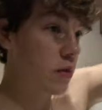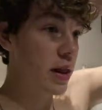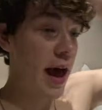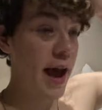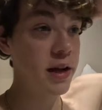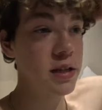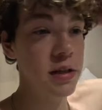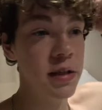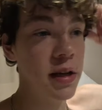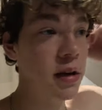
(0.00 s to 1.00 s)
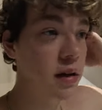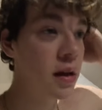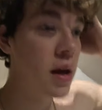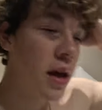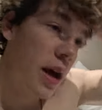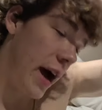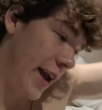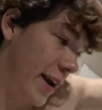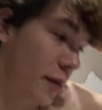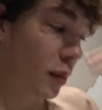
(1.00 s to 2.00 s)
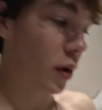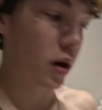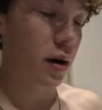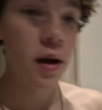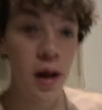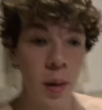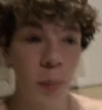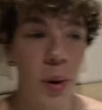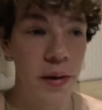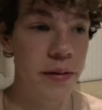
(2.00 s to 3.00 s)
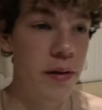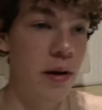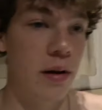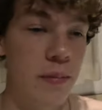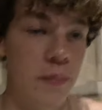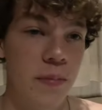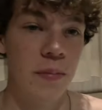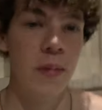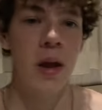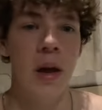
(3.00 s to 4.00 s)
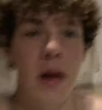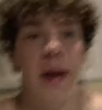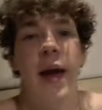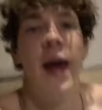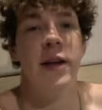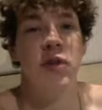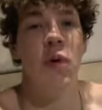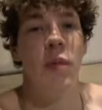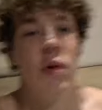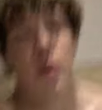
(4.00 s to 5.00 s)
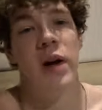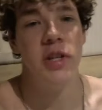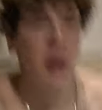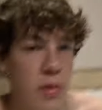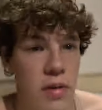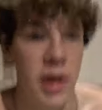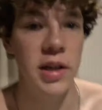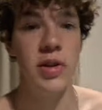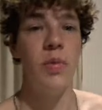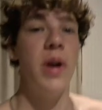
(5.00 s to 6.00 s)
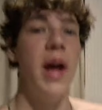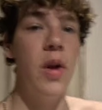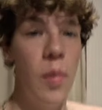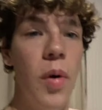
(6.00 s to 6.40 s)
relax until I hear more. But as normal, I'll chat with you guys when I know